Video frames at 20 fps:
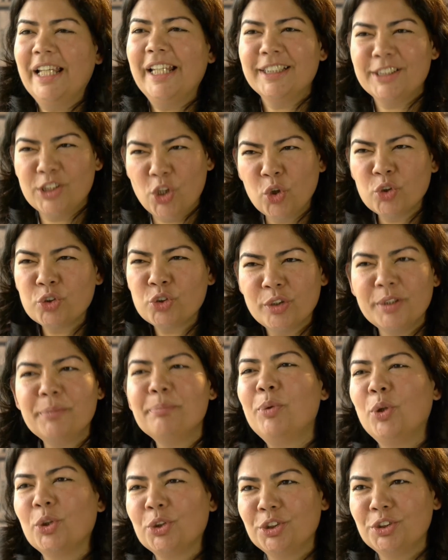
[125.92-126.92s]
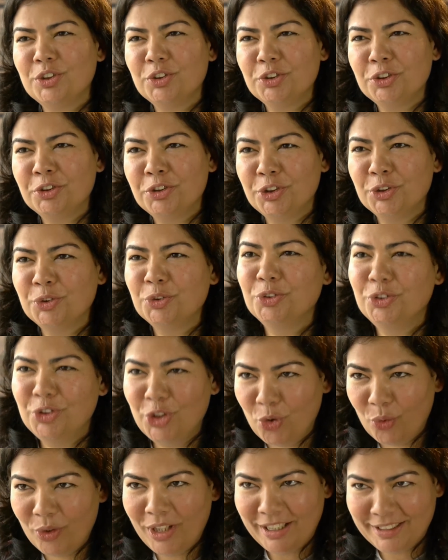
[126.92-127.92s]
It's also important to
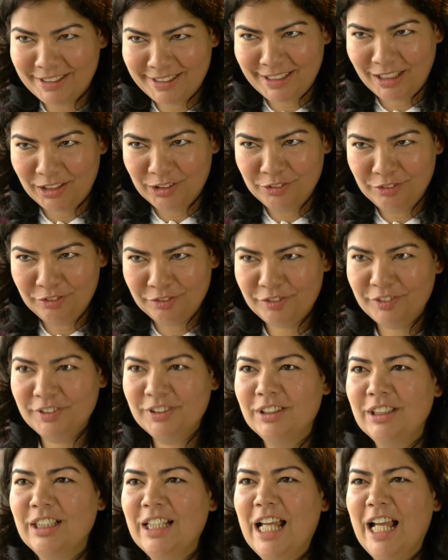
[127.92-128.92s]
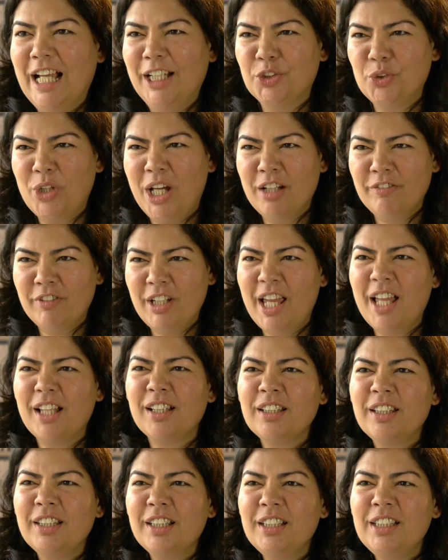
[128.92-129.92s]
know thyself and to have a
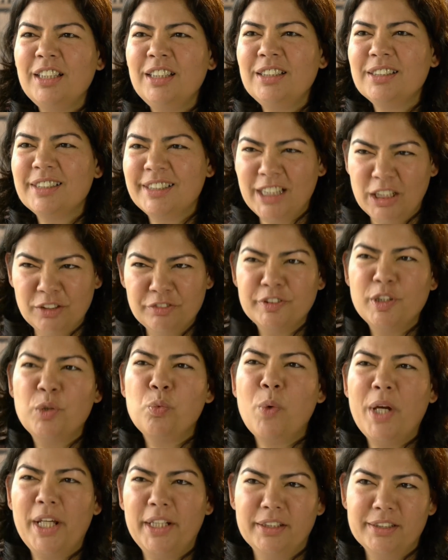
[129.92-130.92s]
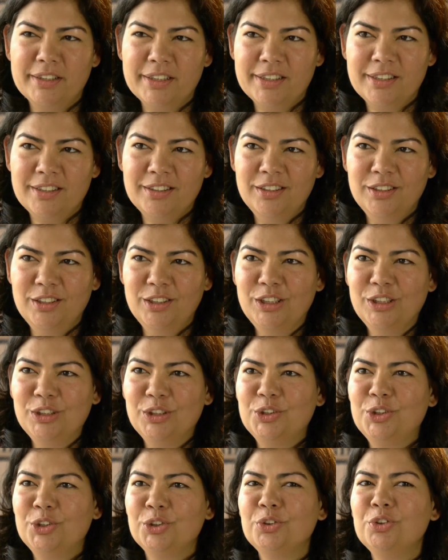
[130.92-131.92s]
healthy self-awareness,
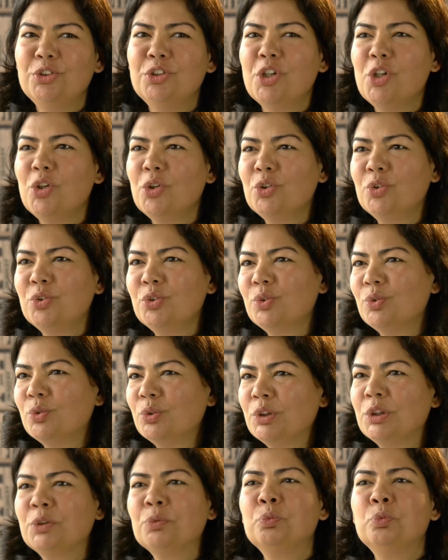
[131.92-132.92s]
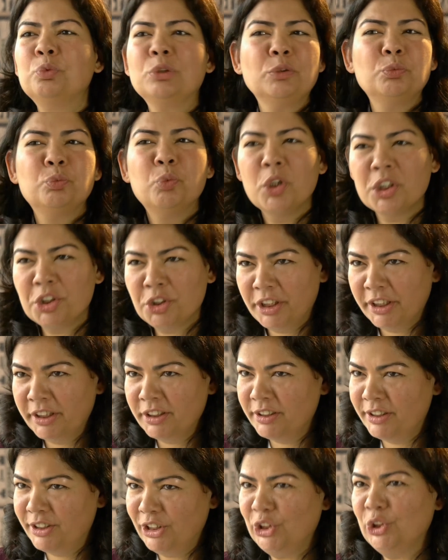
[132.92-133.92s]
to know what
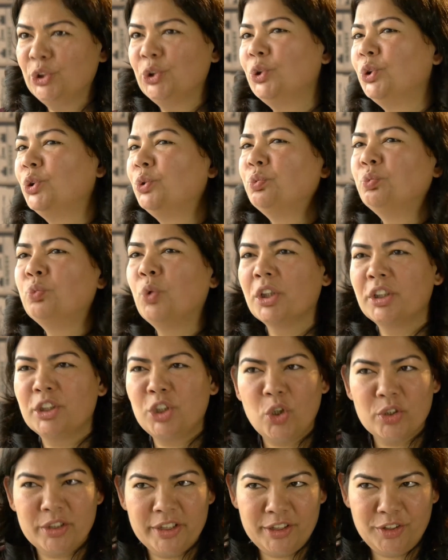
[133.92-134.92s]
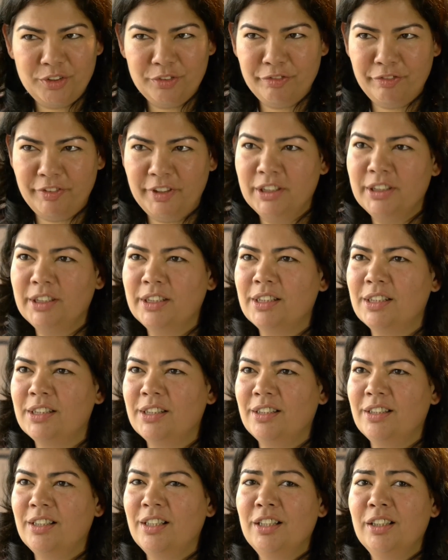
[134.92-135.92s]
triggers you, what causes you
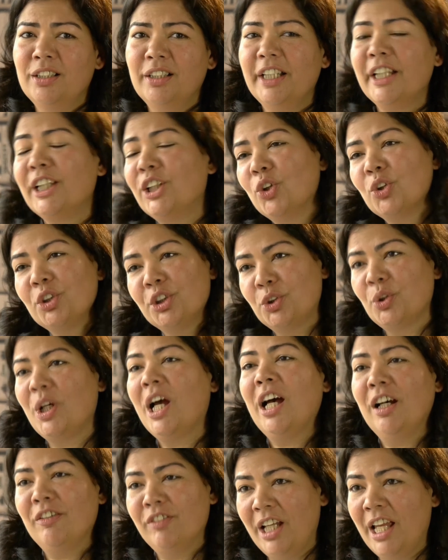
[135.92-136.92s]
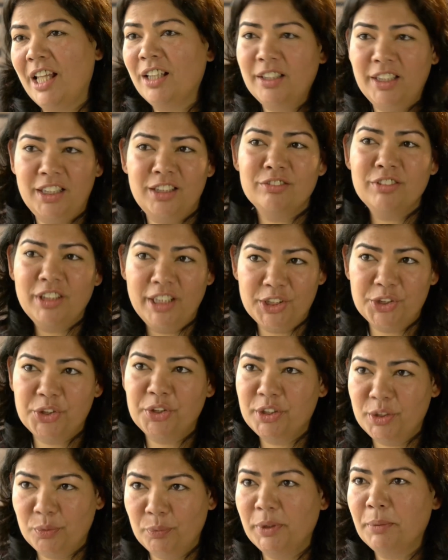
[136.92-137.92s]
fears, in order to have a healthy
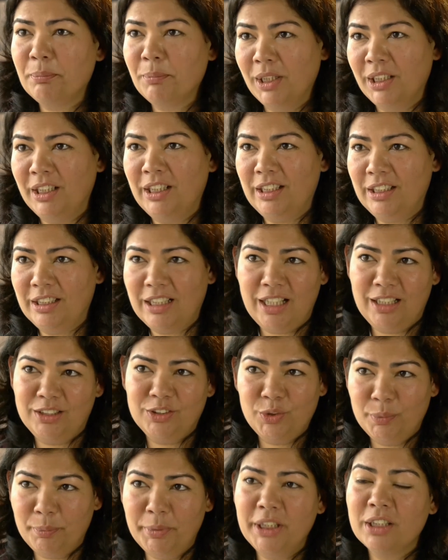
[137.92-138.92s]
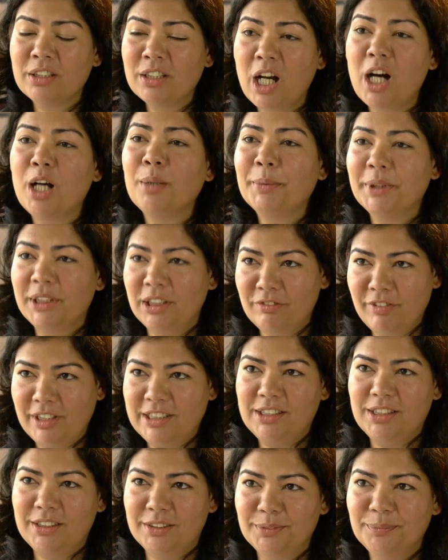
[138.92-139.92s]
relationship with money and to be a calmer
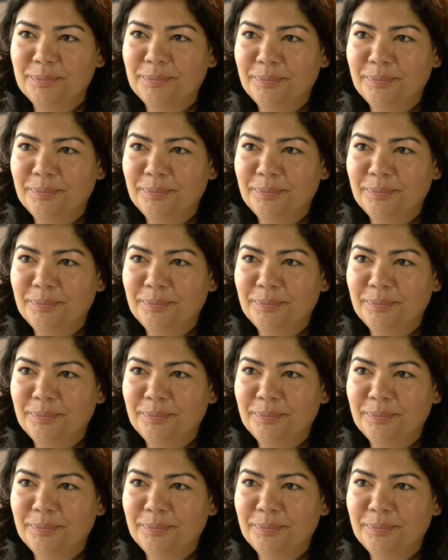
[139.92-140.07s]
investor.